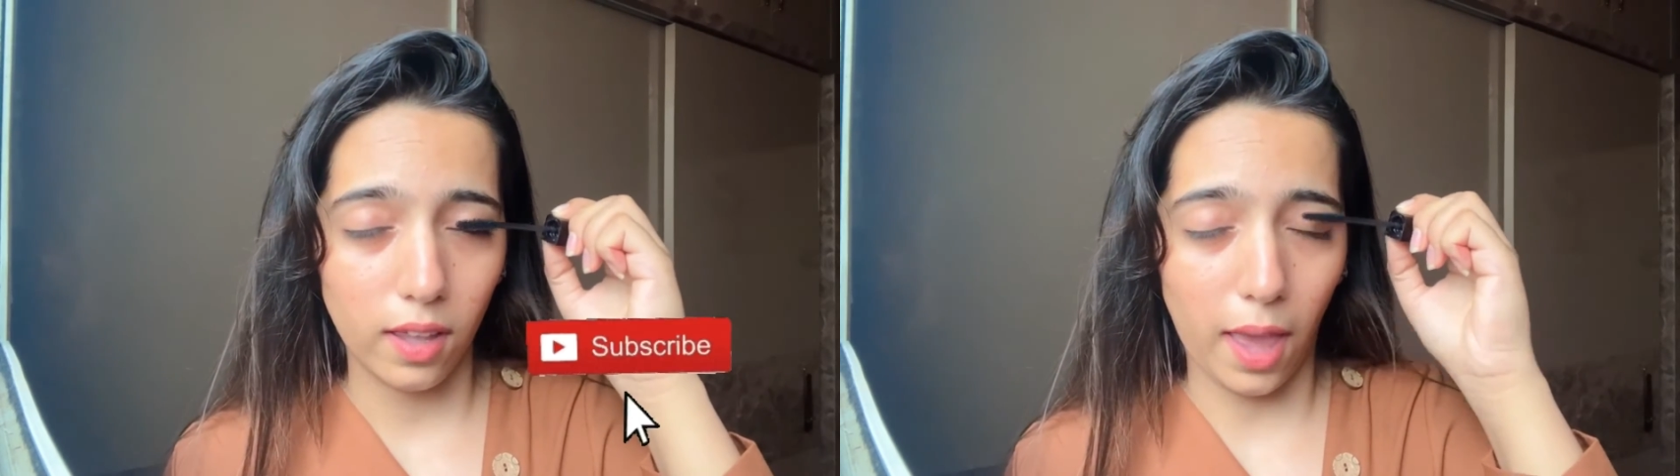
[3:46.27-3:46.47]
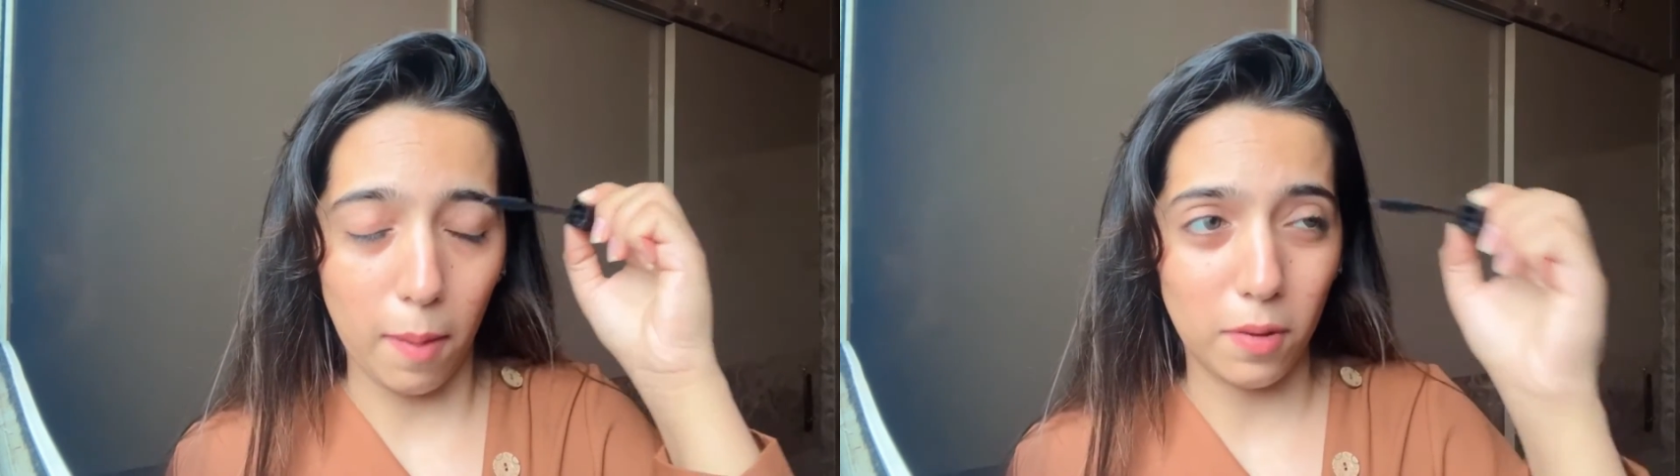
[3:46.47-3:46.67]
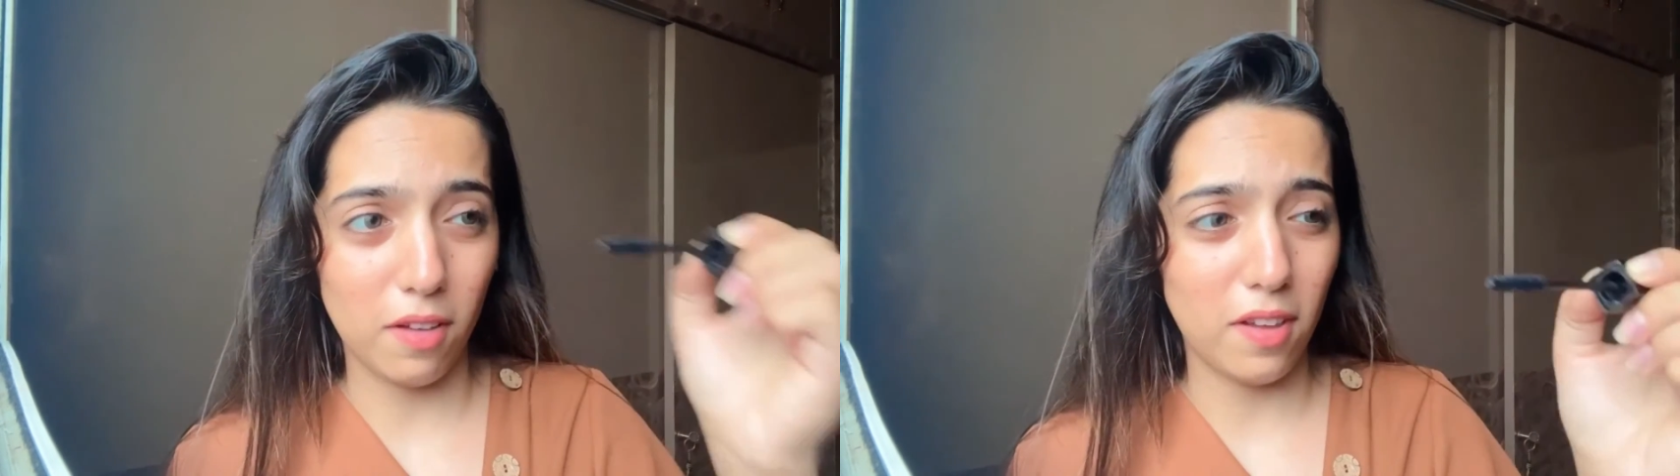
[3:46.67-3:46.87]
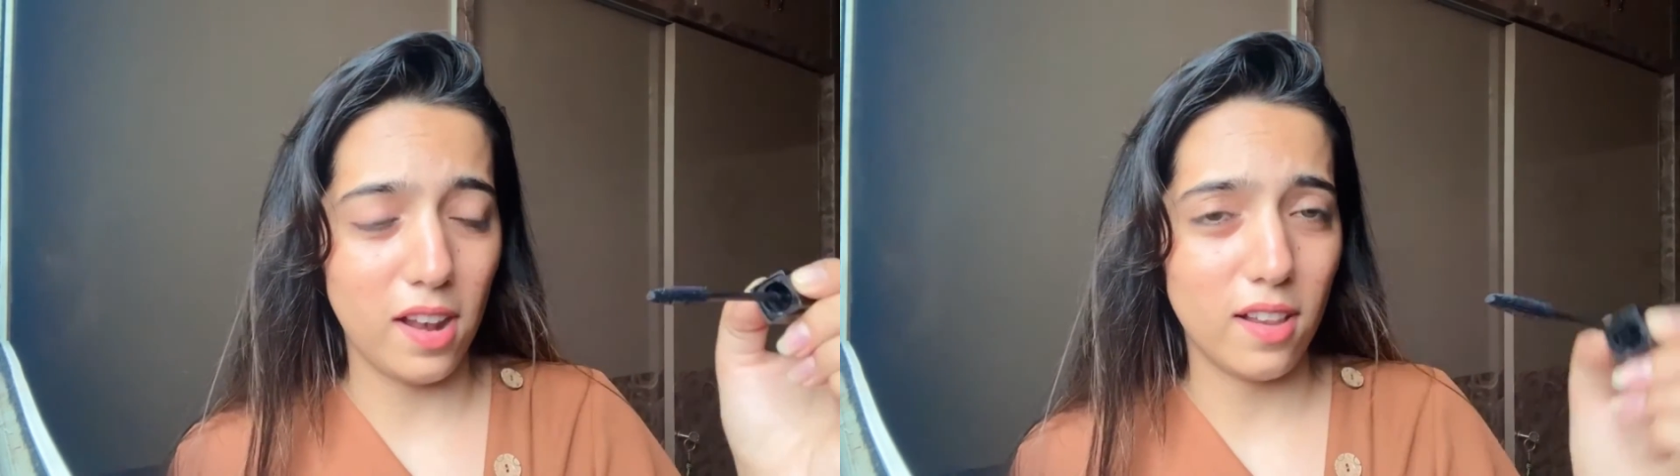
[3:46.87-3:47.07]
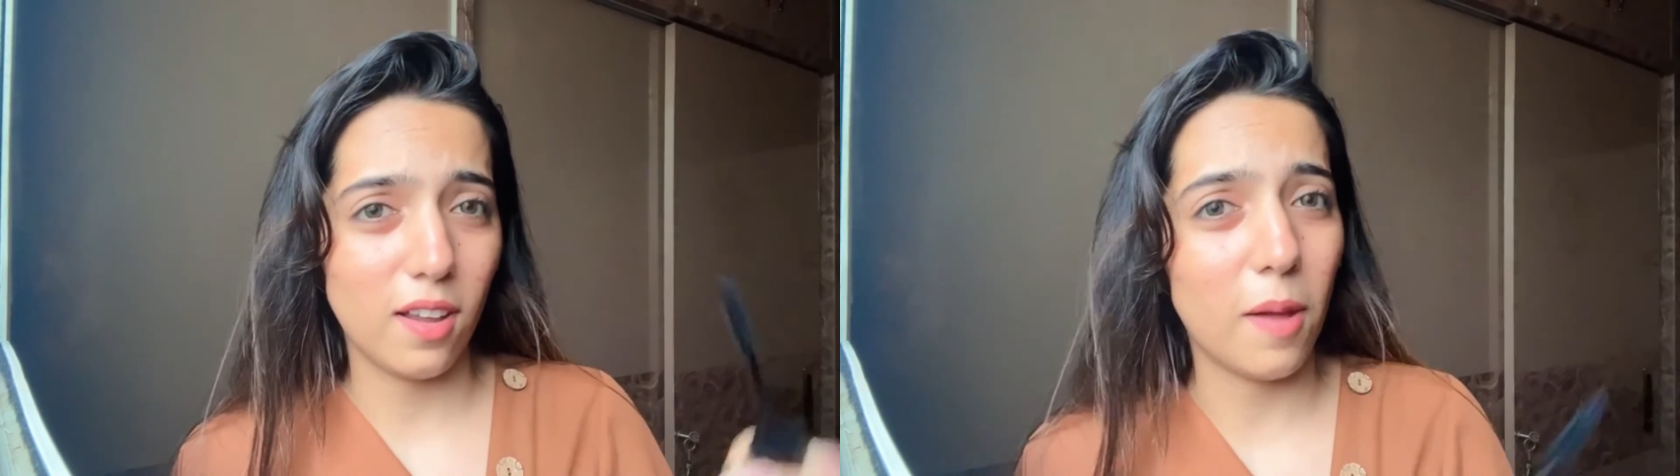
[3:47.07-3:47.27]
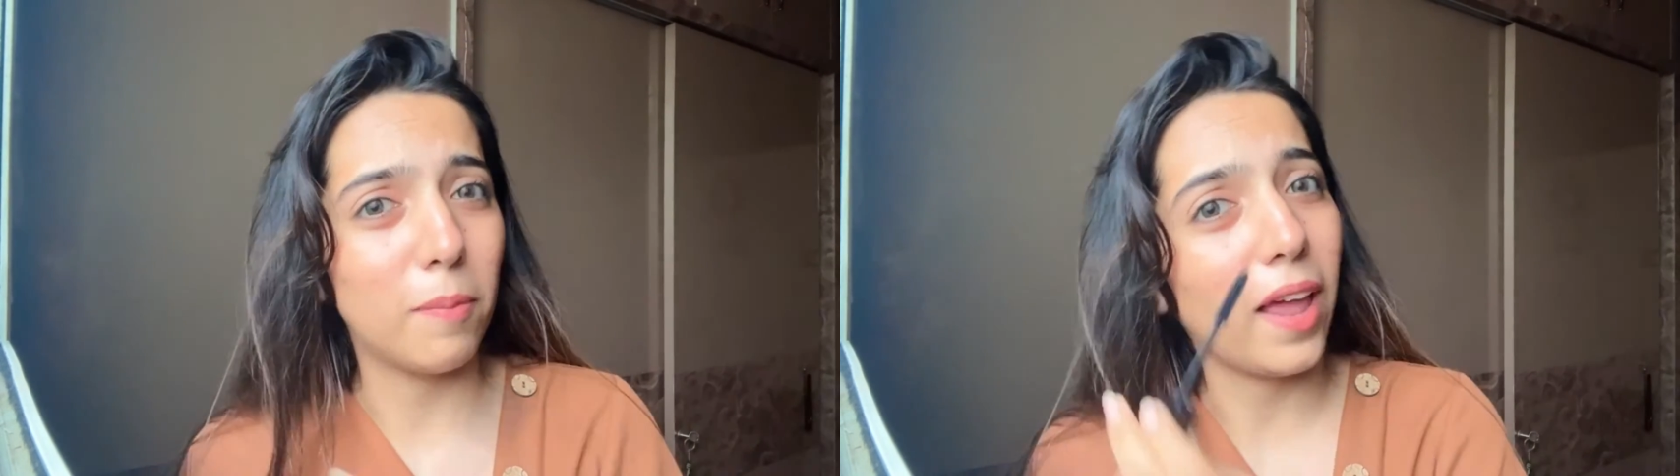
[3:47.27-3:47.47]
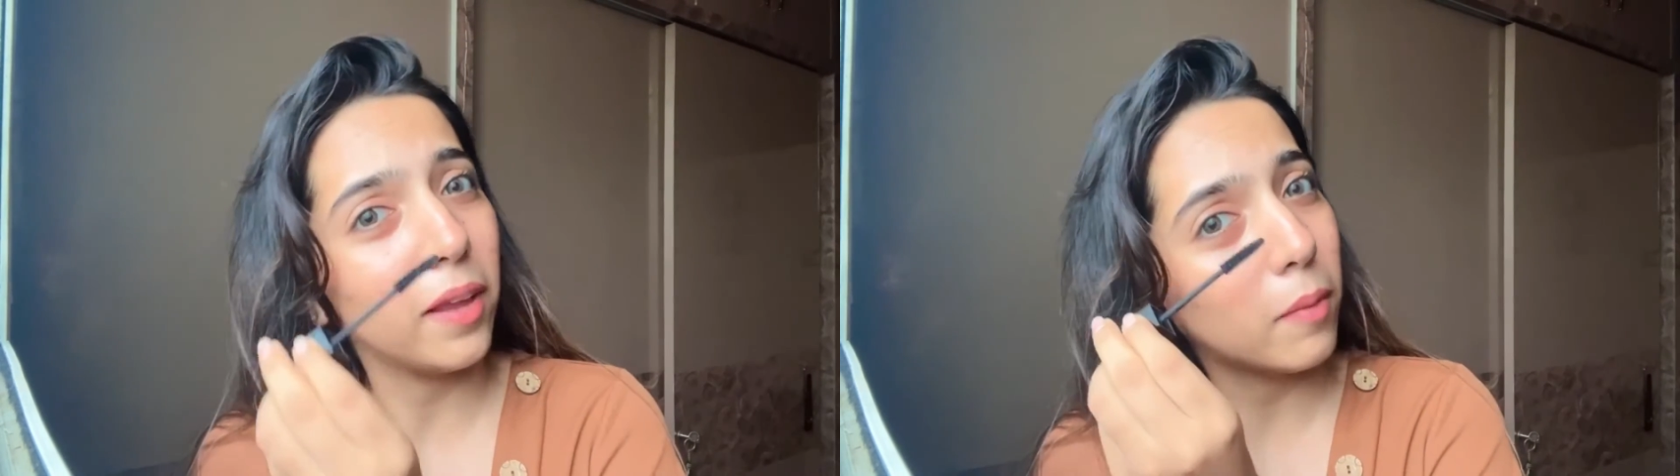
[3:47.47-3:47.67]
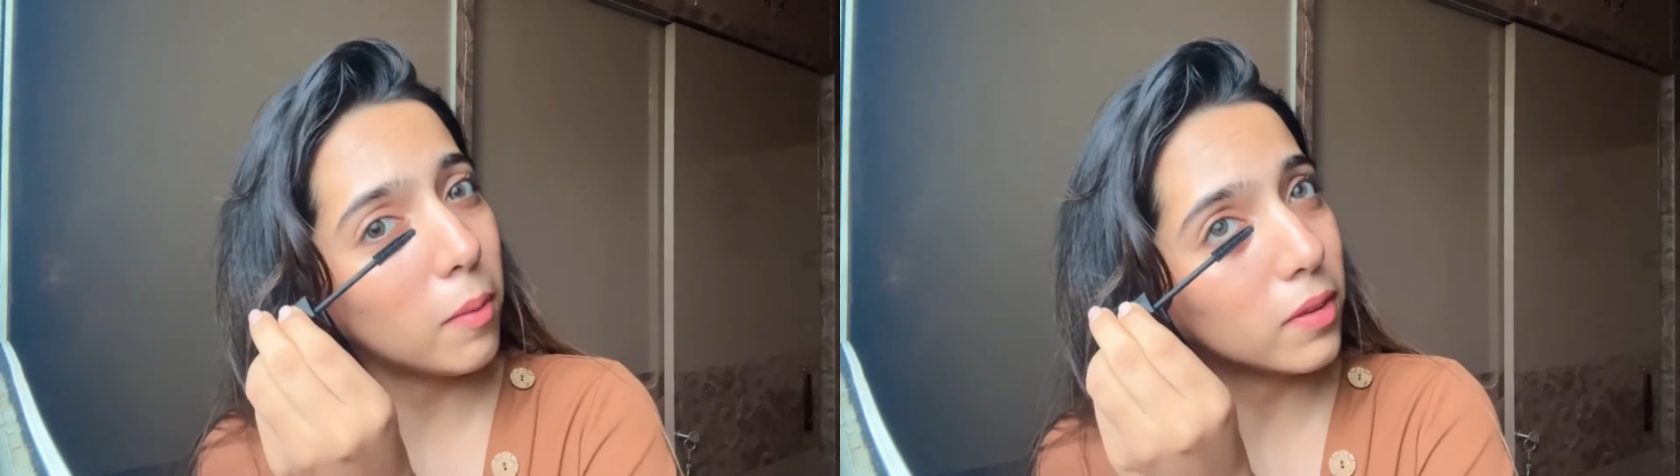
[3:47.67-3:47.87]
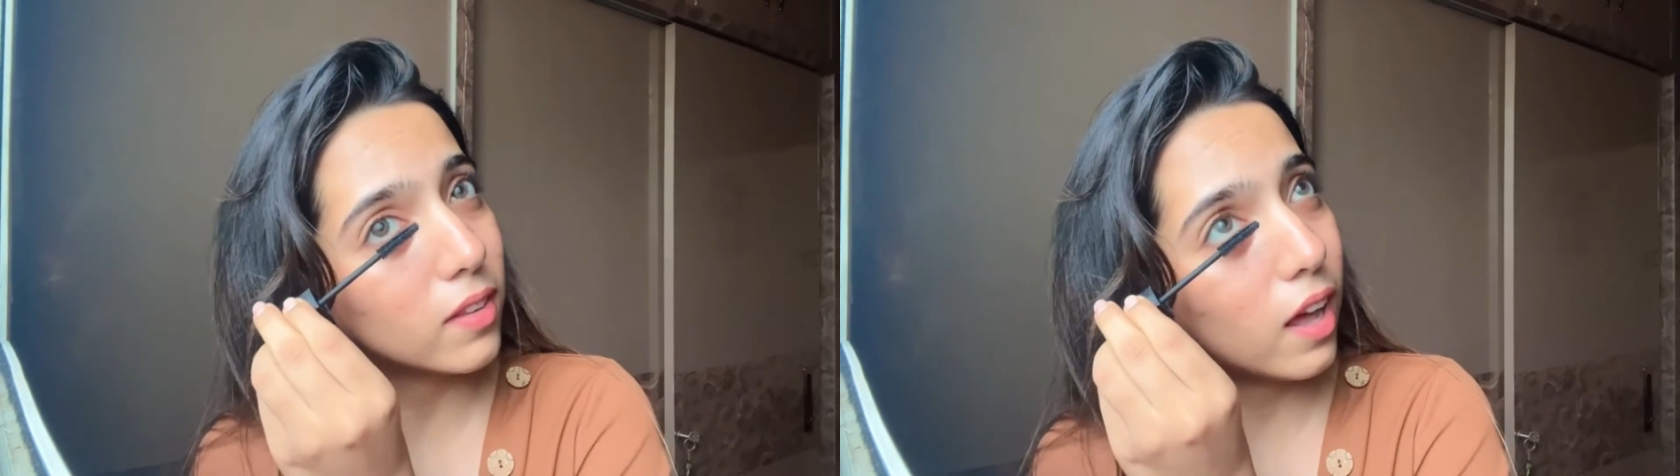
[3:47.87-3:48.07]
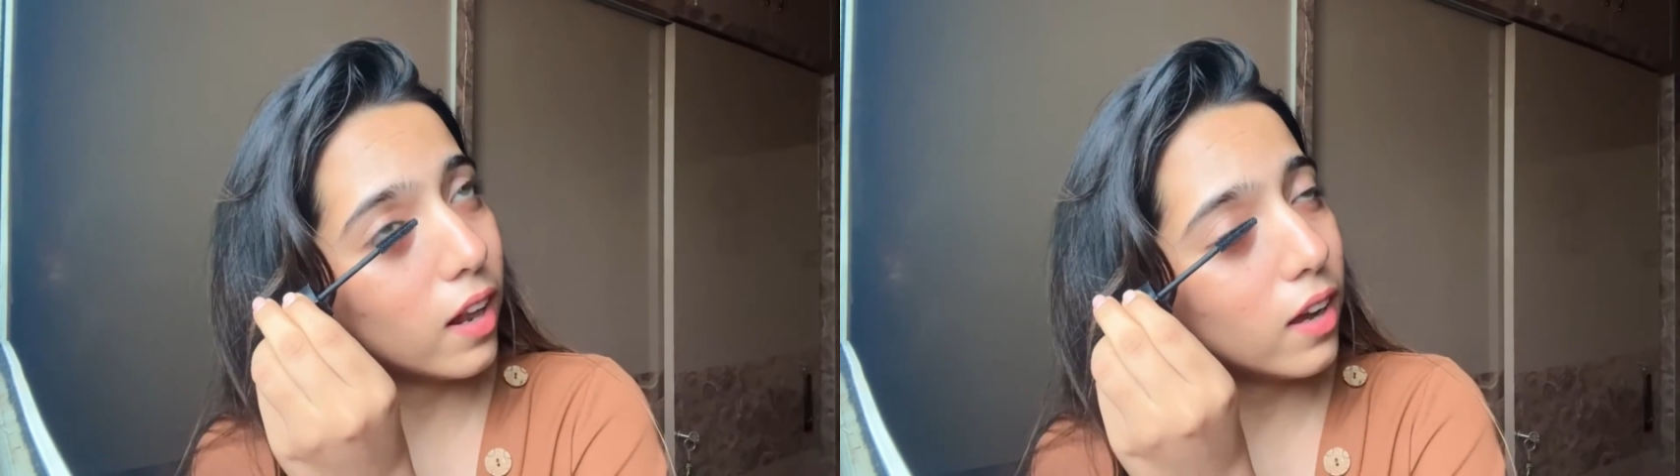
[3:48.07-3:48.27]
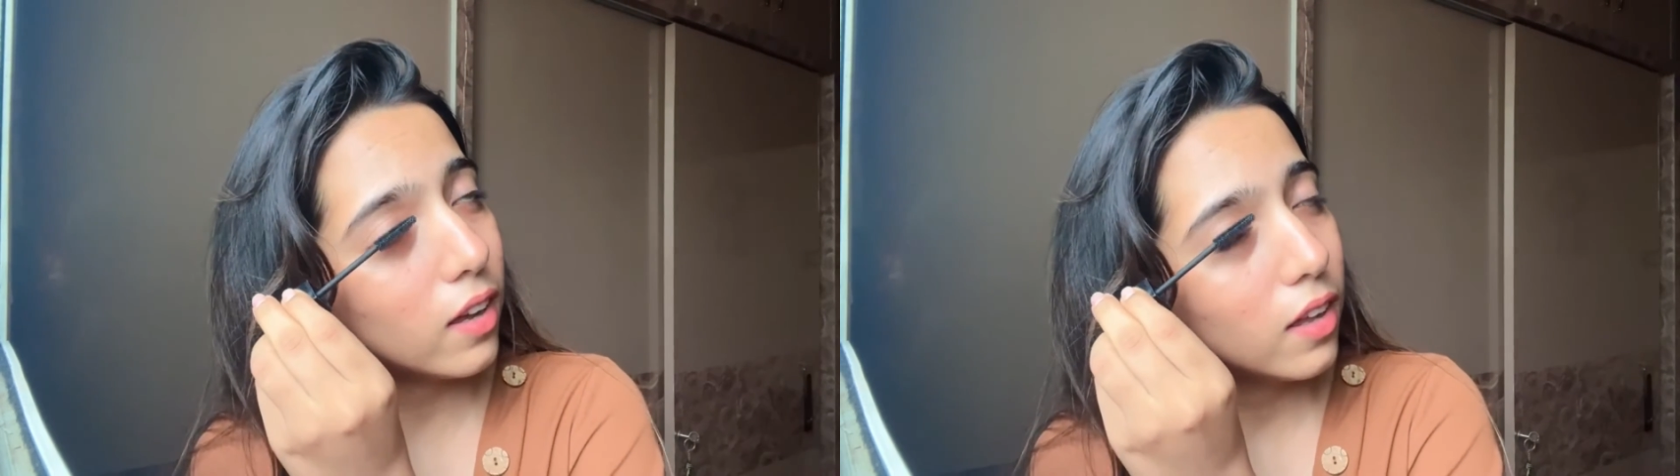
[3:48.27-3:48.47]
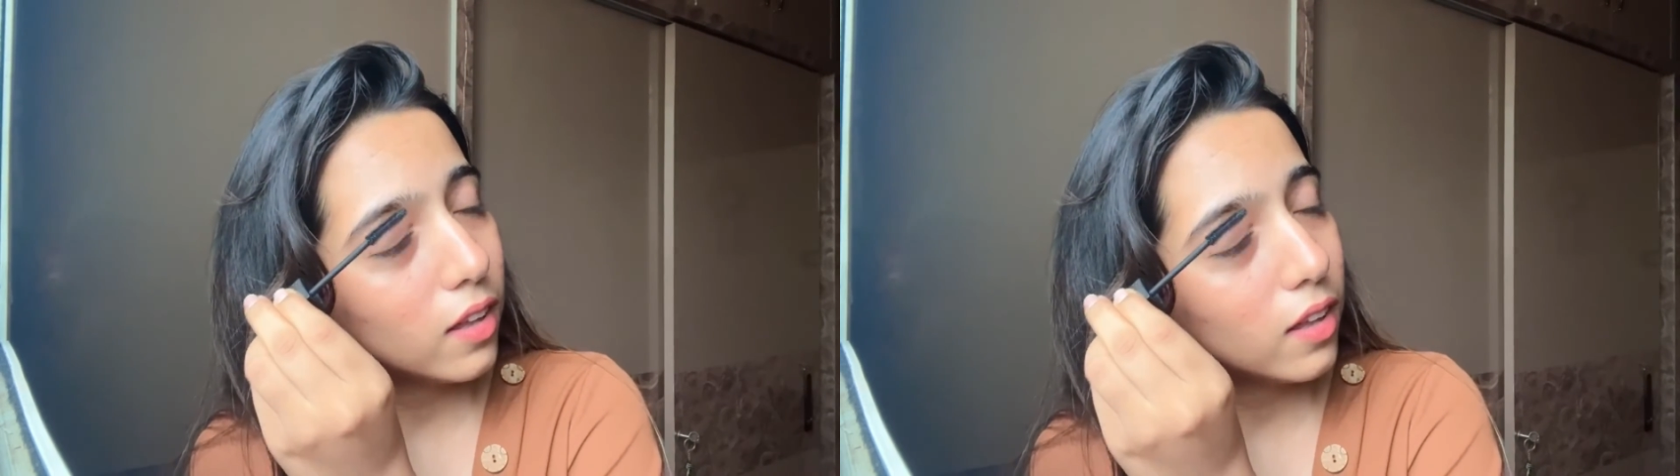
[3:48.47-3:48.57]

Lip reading: camera while applying my mascara,